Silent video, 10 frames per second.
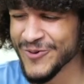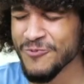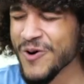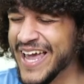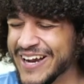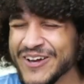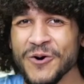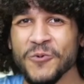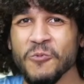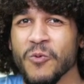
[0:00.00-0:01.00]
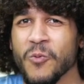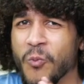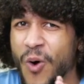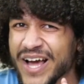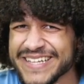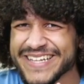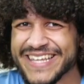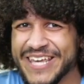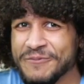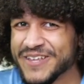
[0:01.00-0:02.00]
Wait, what?
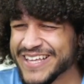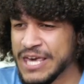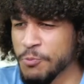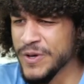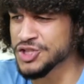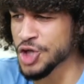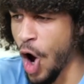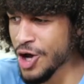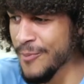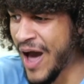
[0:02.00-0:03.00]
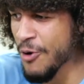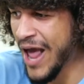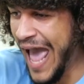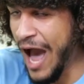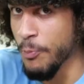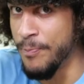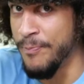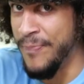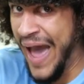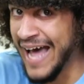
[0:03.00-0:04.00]
Can we talk about how
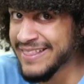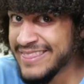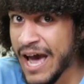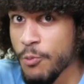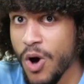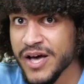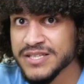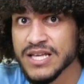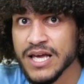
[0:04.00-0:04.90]
bad that was?